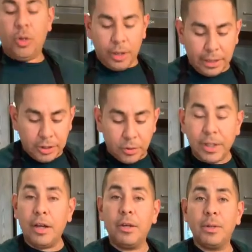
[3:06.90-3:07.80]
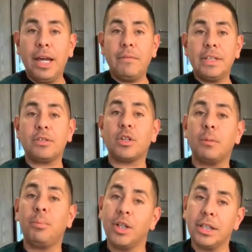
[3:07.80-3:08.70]
Okay, so now that we have this, we're
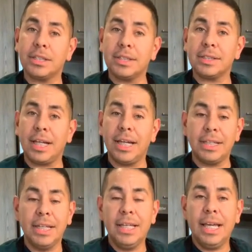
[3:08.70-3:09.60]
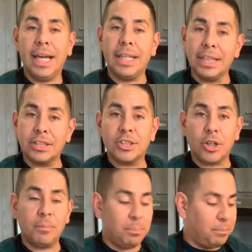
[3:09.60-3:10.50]
gonna put it to the side and let's
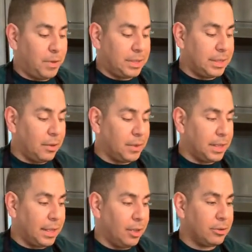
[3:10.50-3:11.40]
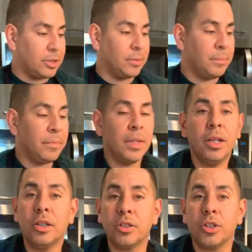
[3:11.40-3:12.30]
start fixing everything else.
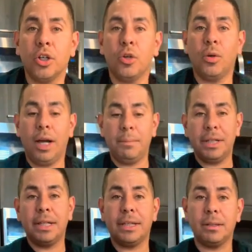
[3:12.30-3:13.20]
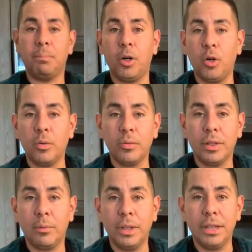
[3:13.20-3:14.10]
So I'm gonna get the bowl
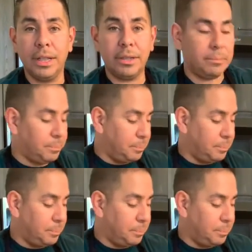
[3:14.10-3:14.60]
that we need.